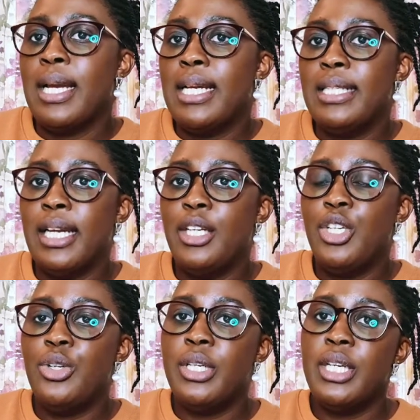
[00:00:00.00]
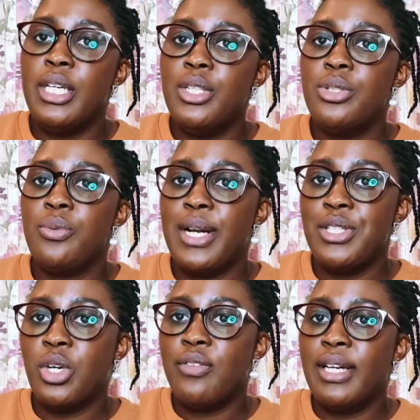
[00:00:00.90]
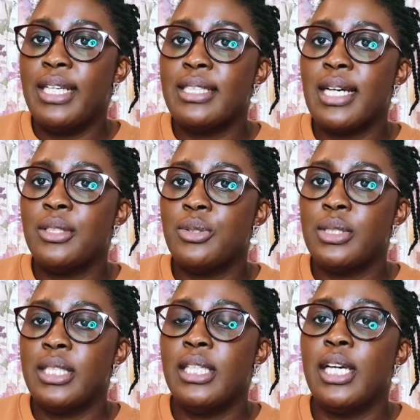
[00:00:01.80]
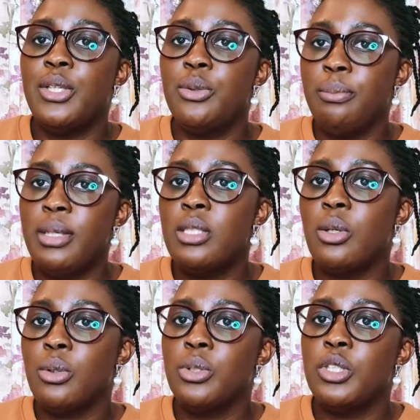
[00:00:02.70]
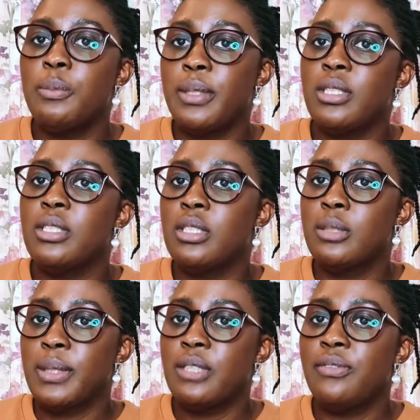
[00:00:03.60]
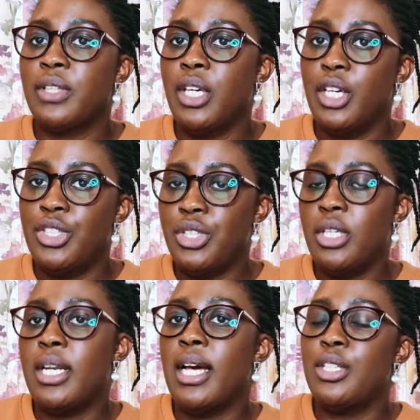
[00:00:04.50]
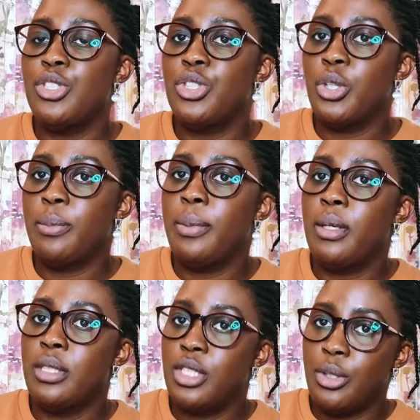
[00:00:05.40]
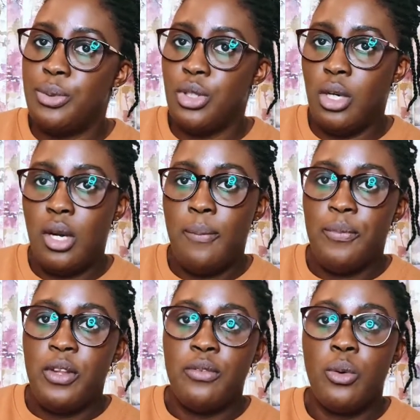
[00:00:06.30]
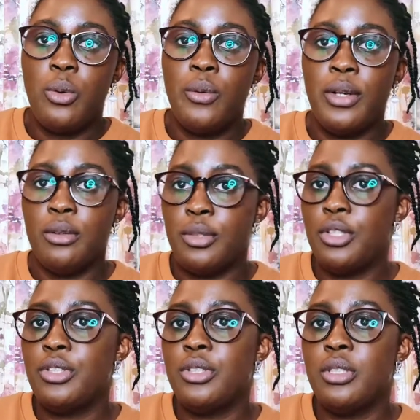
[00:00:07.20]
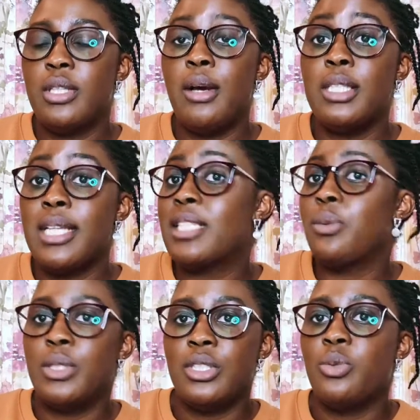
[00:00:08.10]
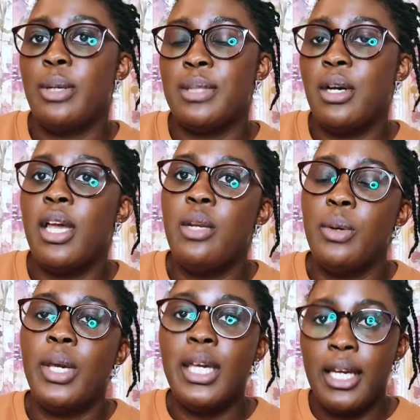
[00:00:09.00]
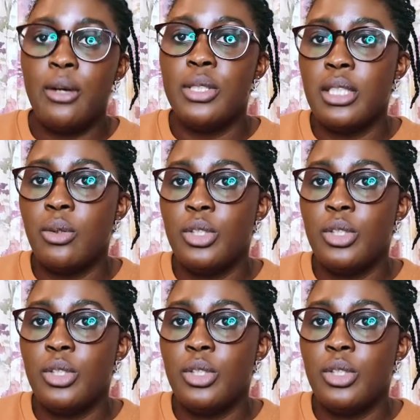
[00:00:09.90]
then you need to write your cover letter to say that you meet all those person specification and the job description for Oriel, because that's what's on the website. Anyway, when you get on the,